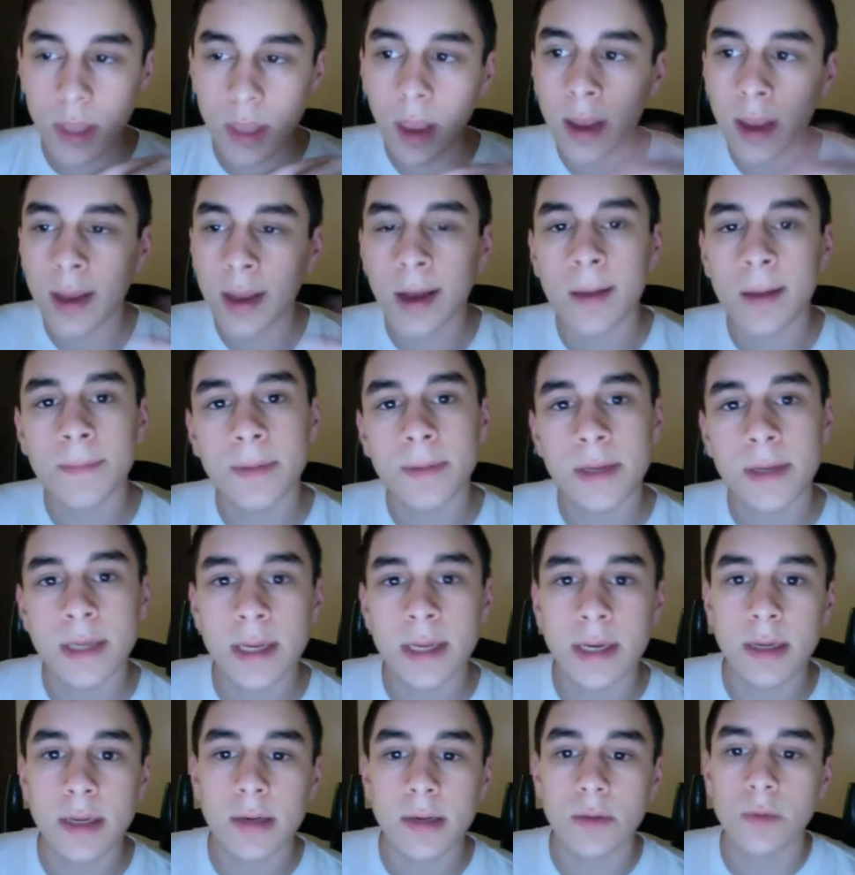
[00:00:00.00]
compass in
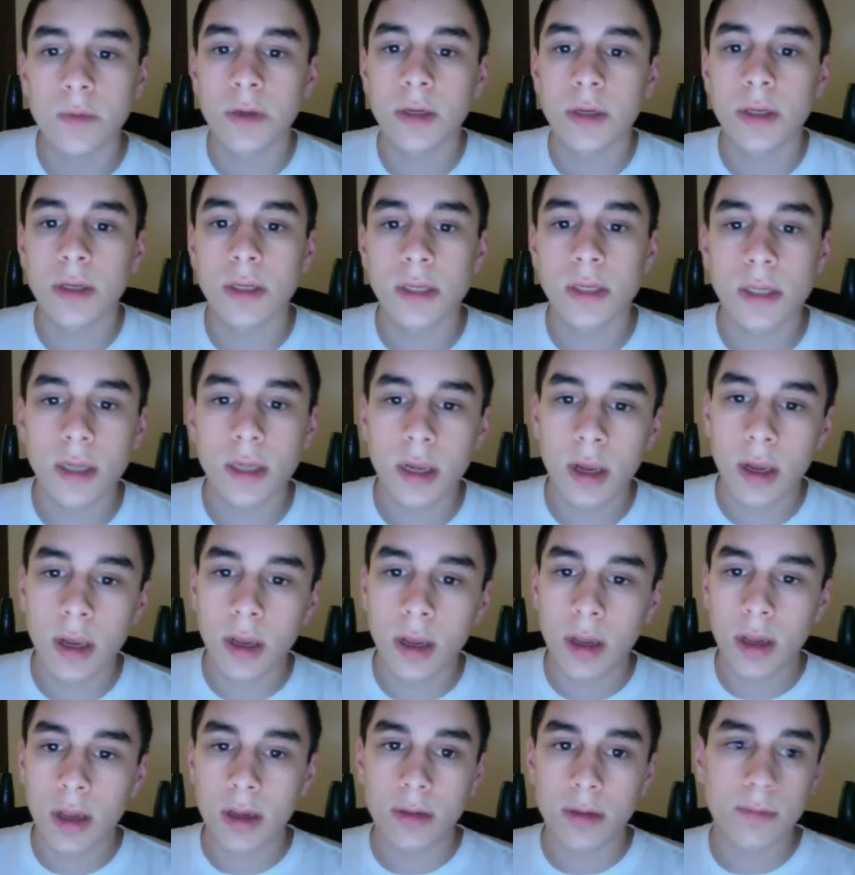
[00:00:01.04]
it, which is
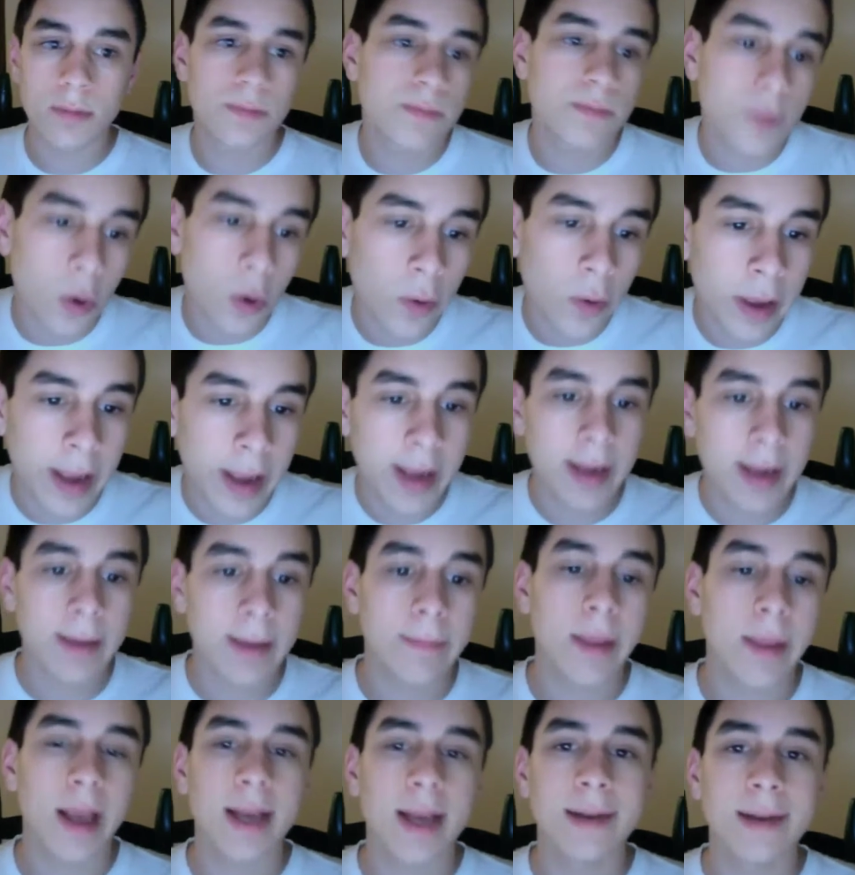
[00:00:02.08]
okay. I'm
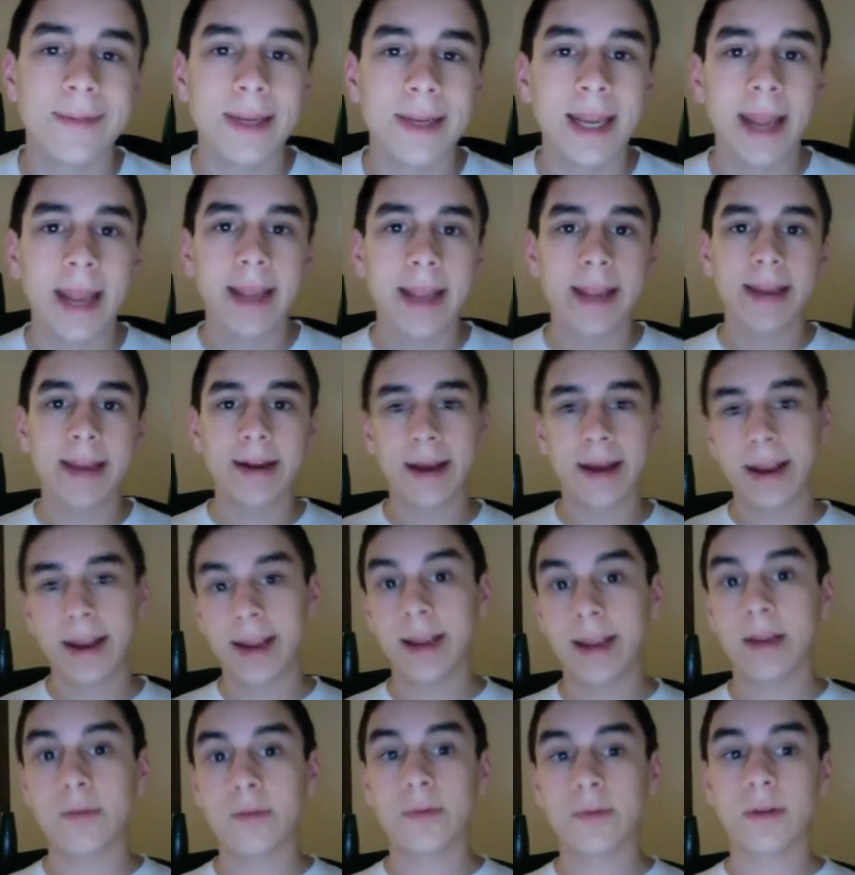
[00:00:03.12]
not going to be taking it
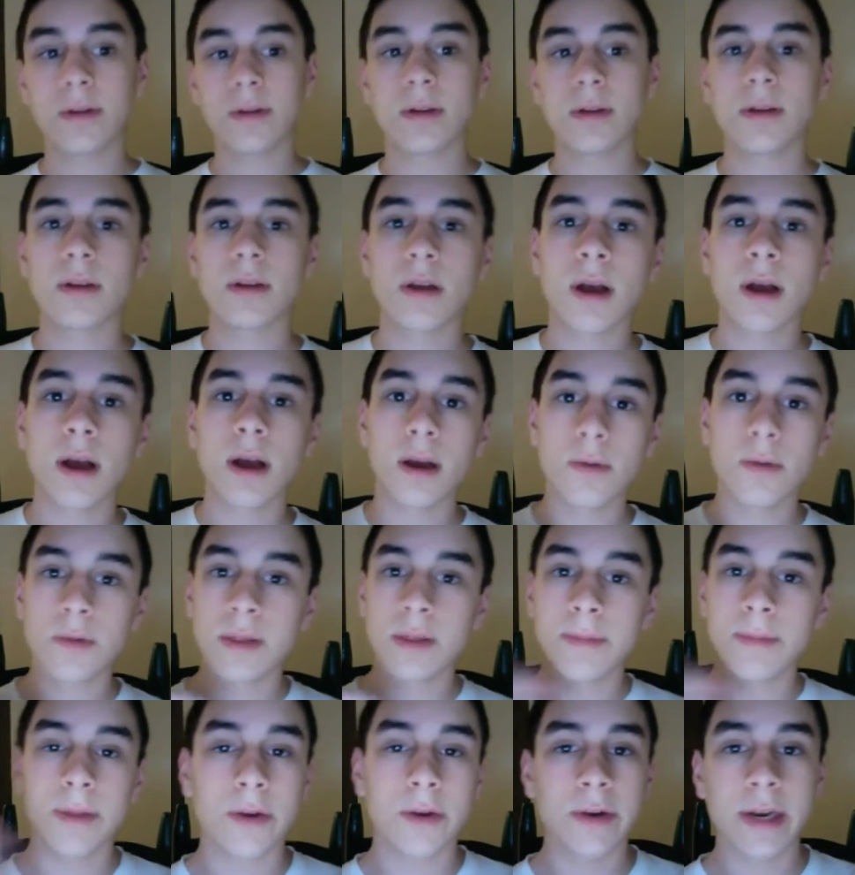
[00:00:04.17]
hiking
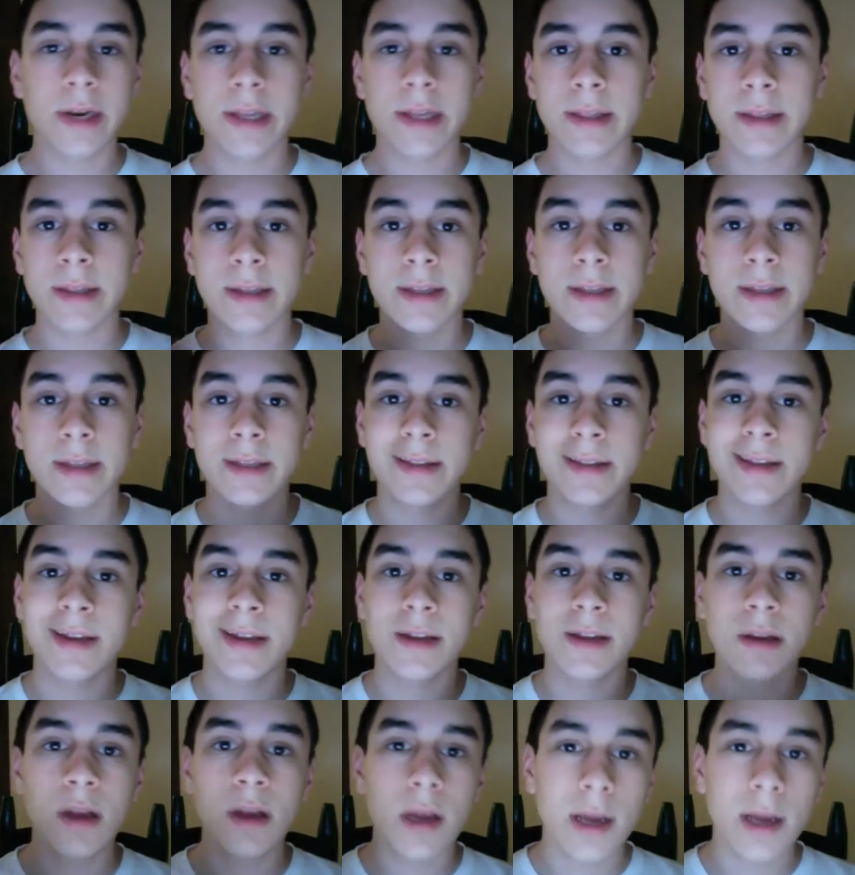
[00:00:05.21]
with me or anything like that.
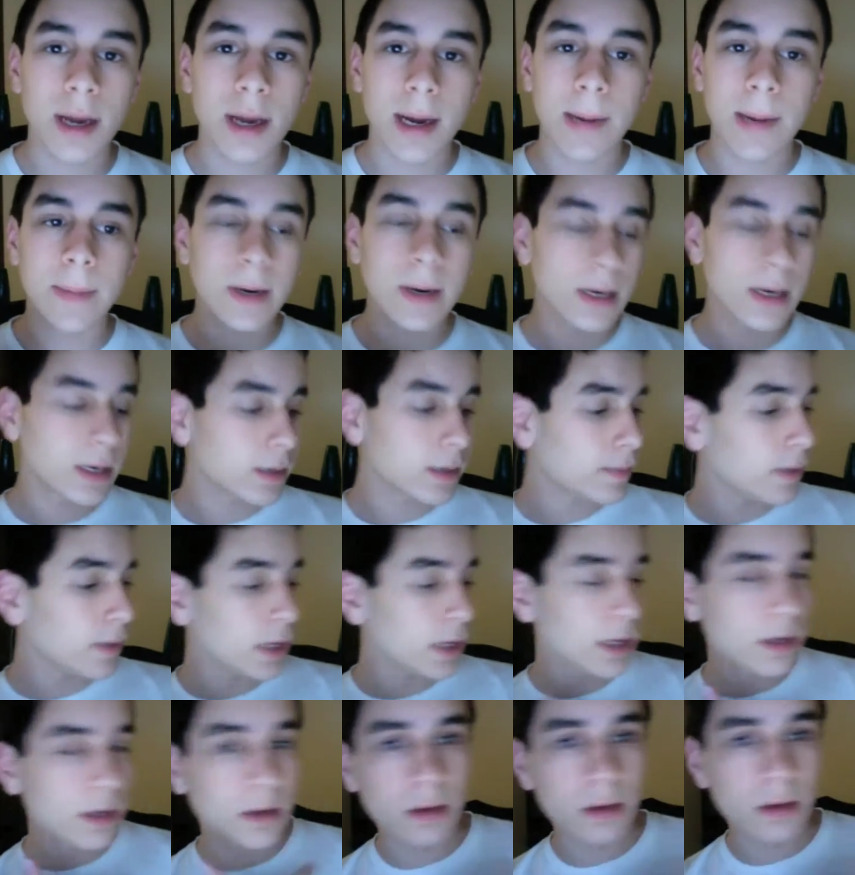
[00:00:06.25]
I'm not going to
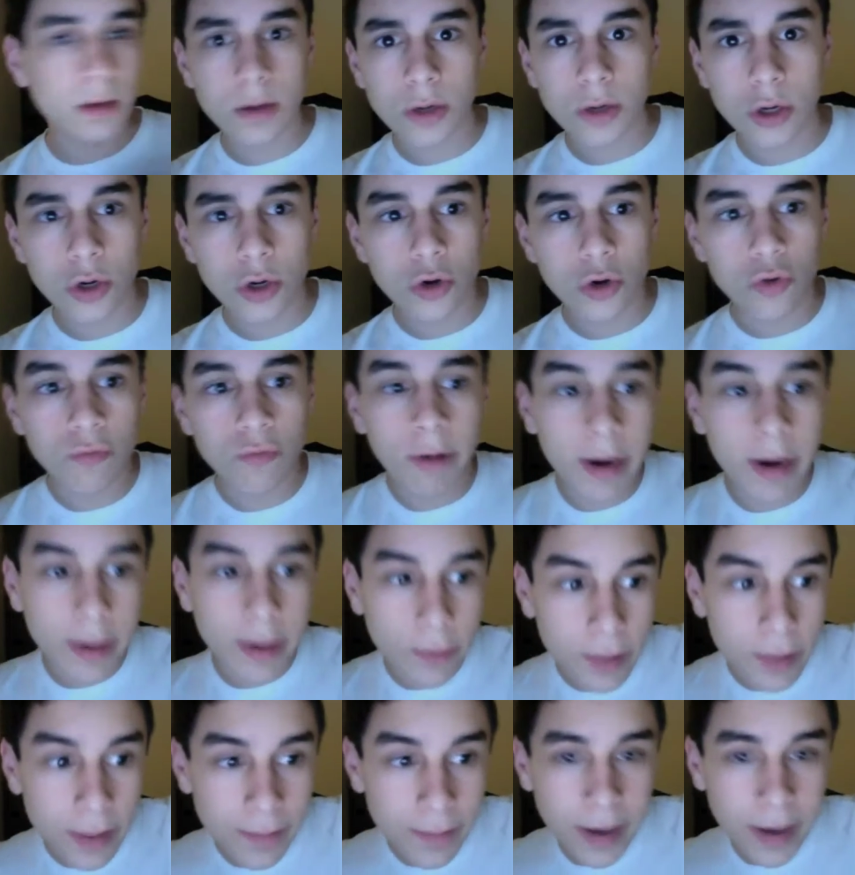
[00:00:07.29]
be running
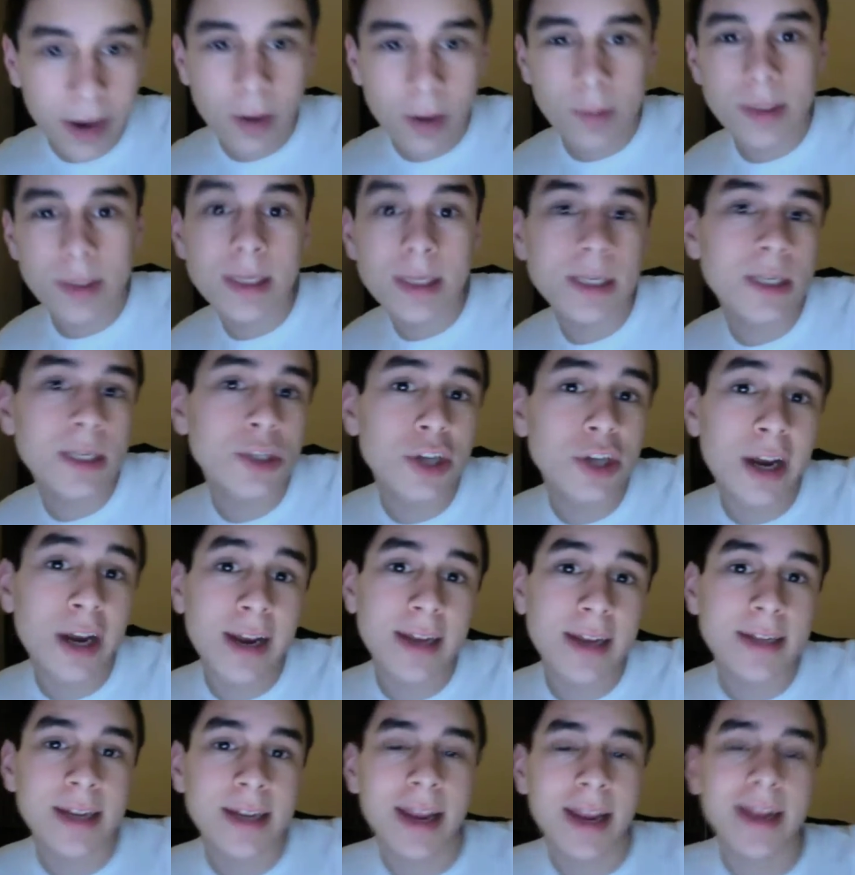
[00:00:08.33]
with it in my arms. It's a
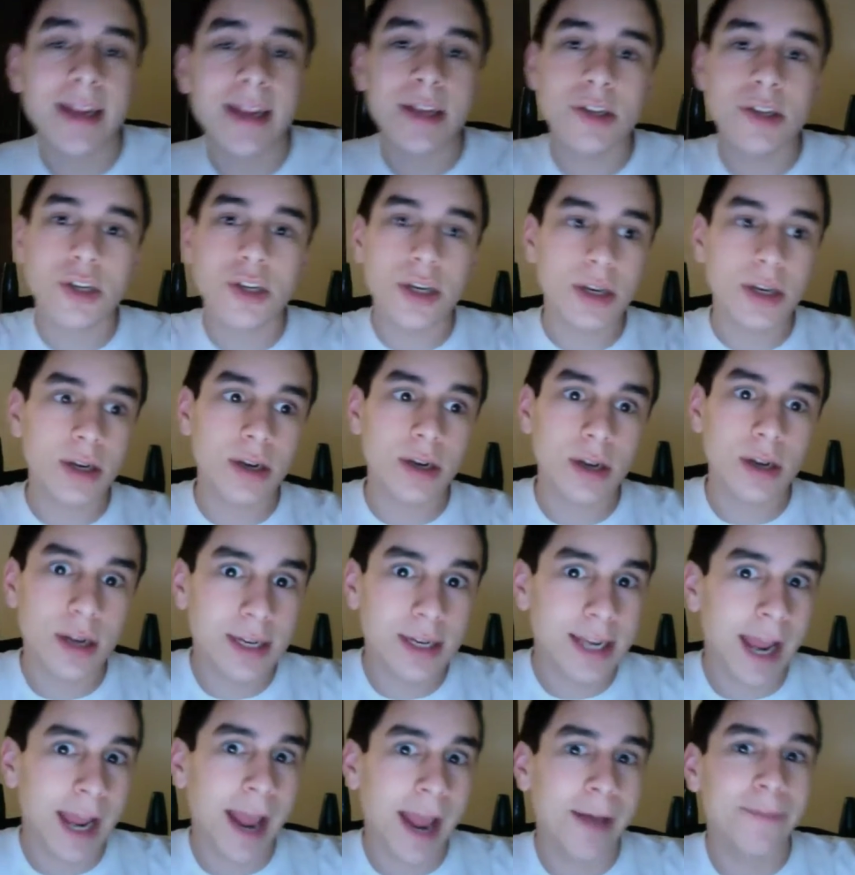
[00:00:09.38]
giant 10-inch
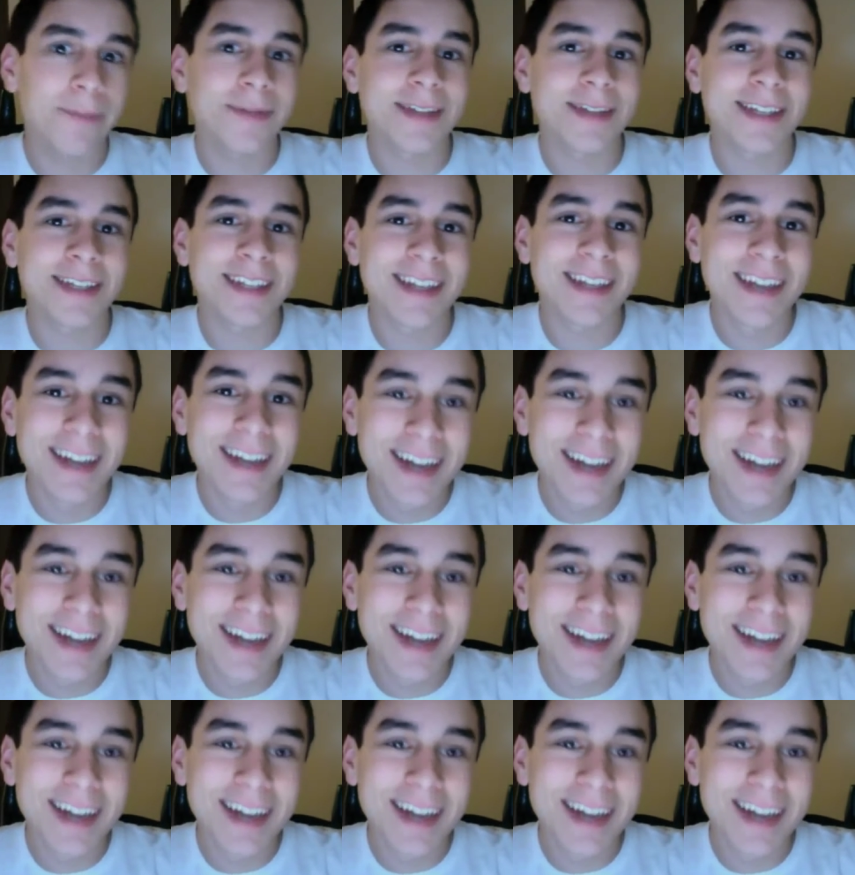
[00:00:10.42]
tablet.